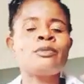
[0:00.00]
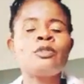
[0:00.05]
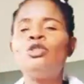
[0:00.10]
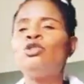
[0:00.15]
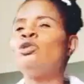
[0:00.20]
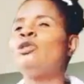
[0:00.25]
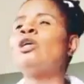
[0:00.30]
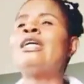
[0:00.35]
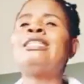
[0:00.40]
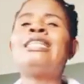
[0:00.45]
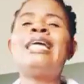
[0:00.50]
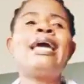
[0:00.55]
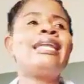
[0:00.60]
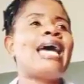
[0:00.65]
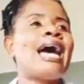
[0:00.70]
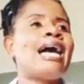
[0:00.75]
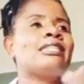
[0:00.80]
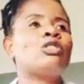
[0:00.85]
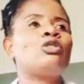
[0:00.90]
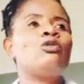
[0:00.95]
Then
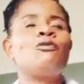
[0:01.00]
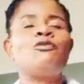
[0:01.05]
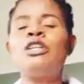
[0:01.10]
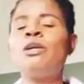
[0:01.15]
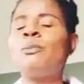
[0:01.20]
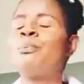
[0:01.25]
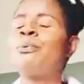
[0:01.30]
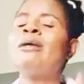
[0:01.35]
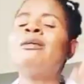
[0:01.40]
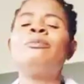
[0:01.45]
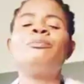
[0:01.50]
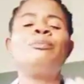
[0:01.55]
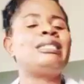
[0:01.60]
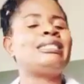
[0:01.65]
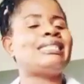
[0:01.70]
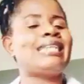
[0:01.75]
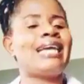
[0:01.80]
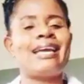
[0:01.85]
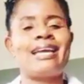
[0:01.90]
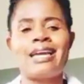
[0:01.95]
as you finish praying, be
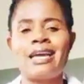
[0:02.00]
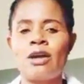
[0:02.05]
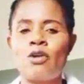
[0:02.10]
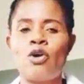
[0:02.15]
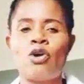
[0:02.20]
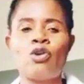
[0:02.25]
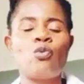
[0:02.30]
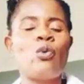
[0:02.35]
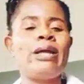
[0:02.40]
thanking God.